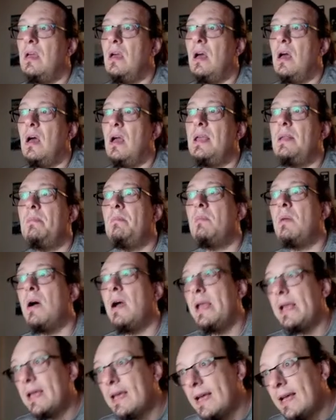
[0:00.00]
In
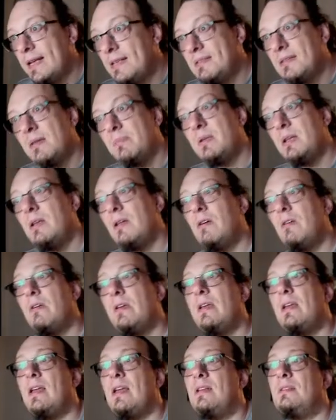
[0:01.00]
my case, I'm
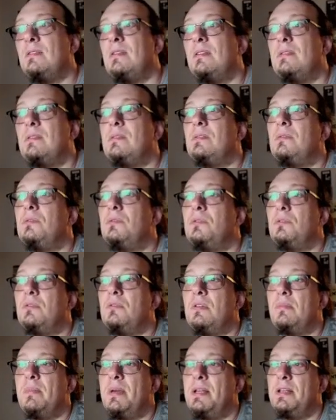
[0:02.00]
allowing access to
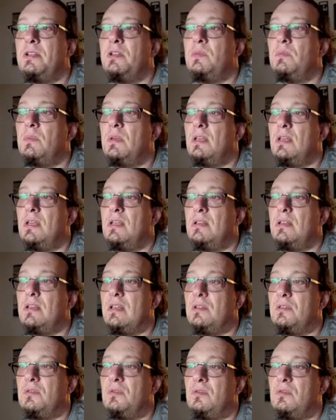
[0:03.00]
the management
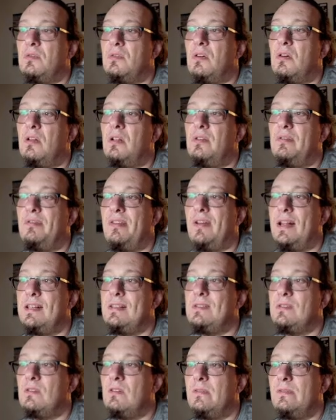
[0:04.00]
and to all
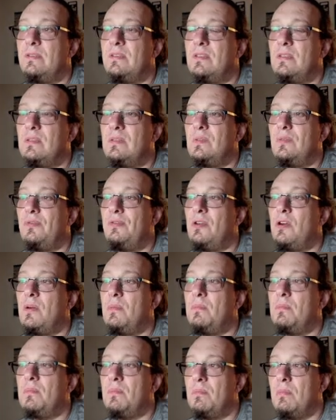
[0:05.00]
file services
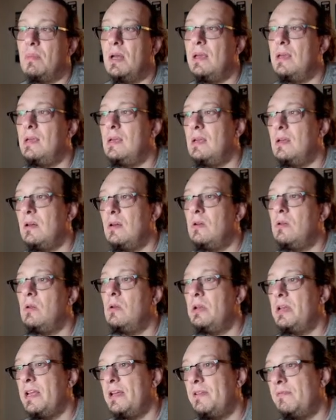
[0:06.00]
from my
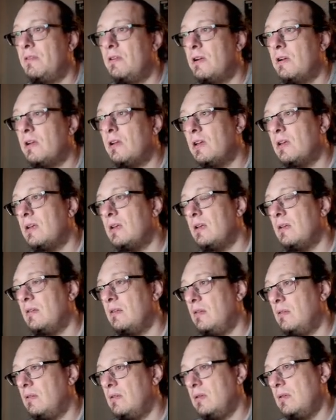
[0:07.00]
whole network,
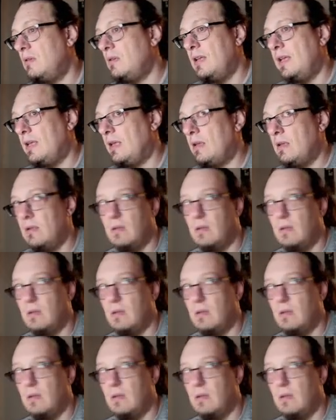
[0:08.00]
like